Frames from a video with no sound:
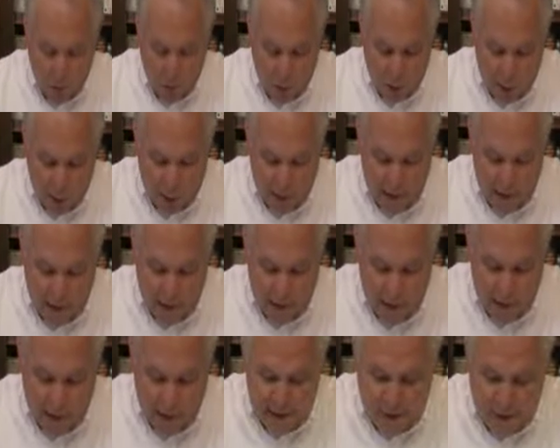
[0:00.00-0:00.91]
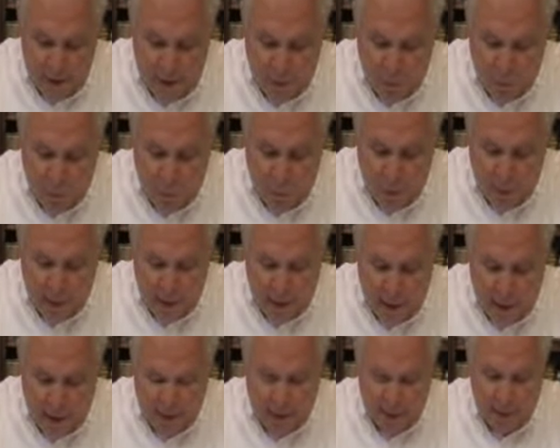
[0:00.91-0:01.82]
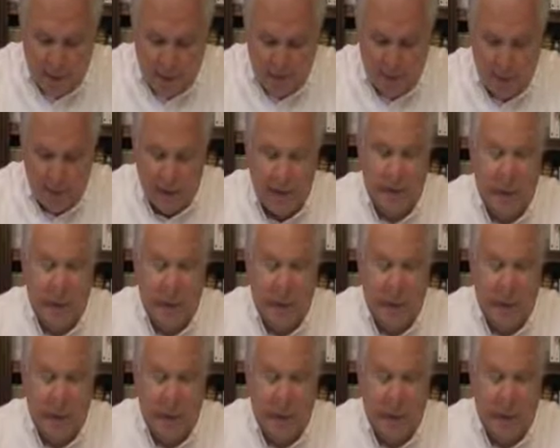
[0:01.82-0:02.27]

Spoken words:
work in a Word document.